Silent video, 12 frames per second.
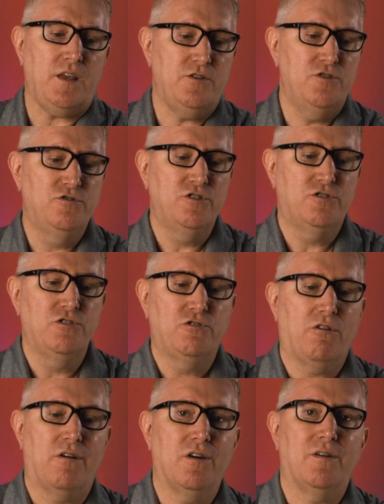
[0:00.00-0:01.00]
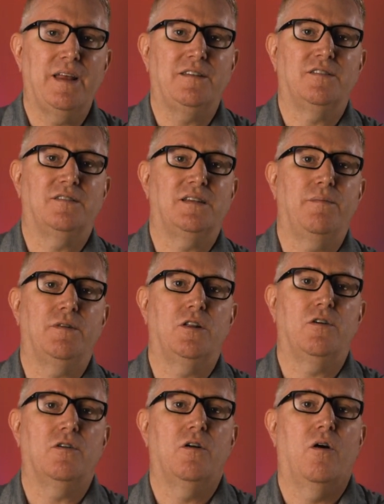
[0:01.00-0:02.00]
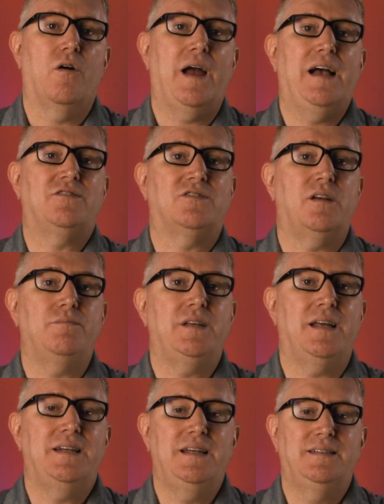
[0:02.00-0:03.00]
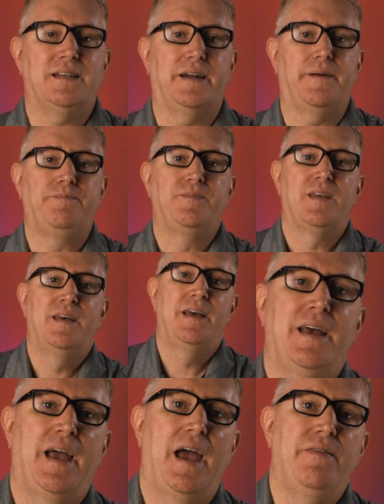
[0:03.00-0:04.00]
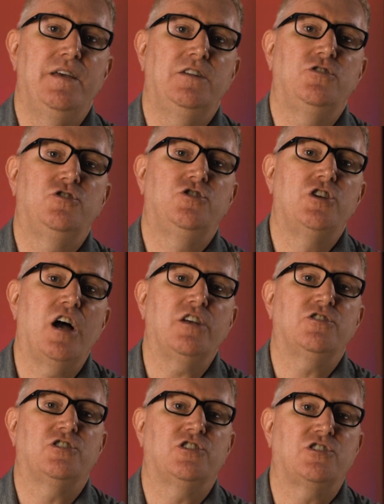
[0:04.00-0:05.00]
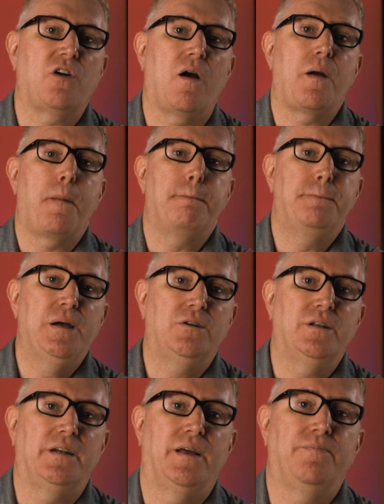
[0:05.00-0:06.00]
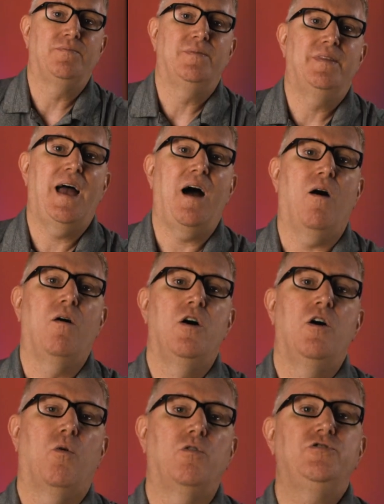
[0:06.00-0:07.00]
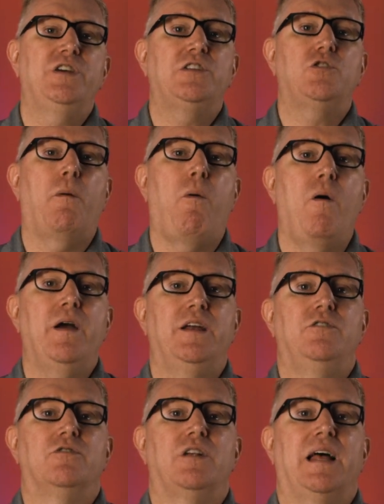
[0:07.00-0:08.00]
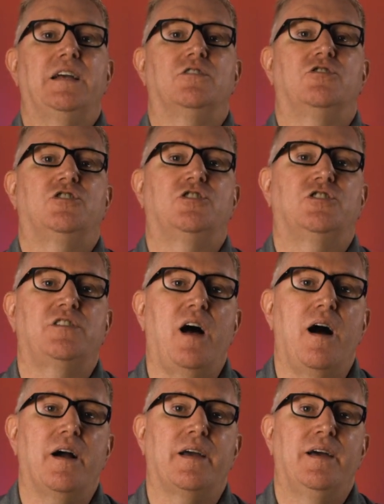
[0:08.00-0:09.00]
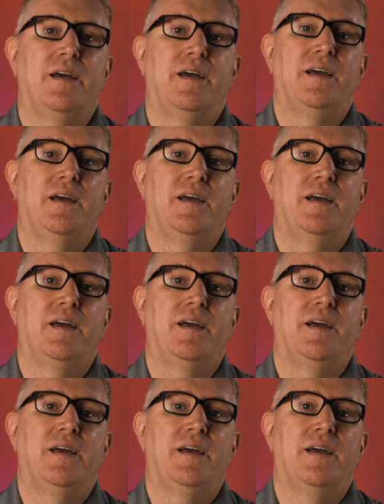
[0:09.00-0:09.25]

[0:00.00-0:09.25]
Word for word: Use a tutorial that's similar or has some techniques in it, and then just start building it. Now, once you get to a point and you're like stuck,